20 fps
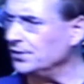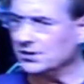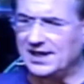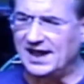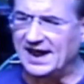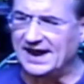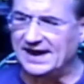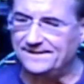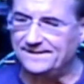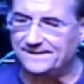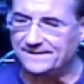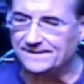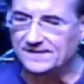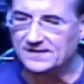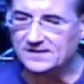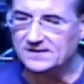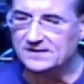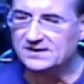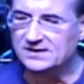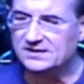your life?
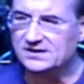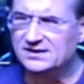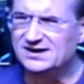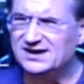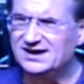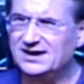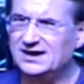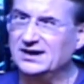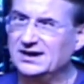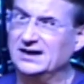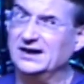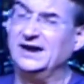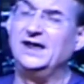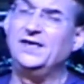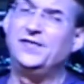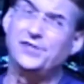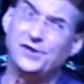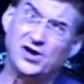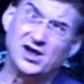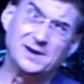
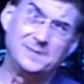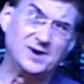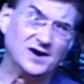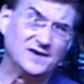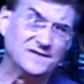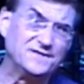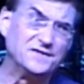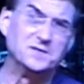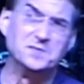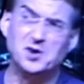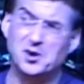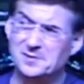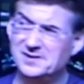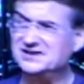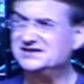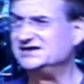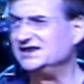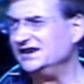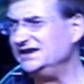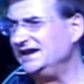He thought about it for a moment
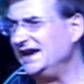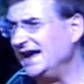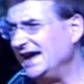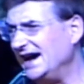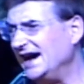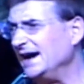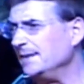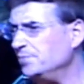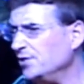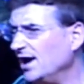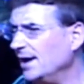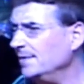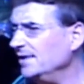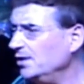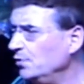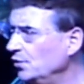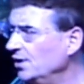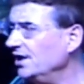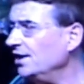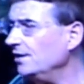and said, yeah, I
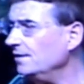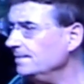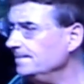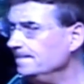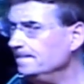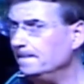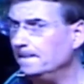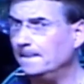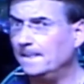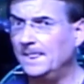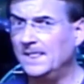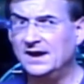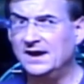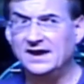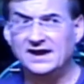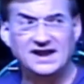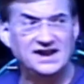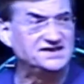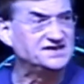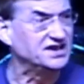probably will.
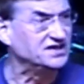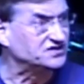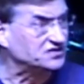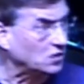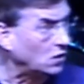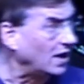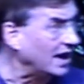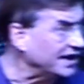And I said, so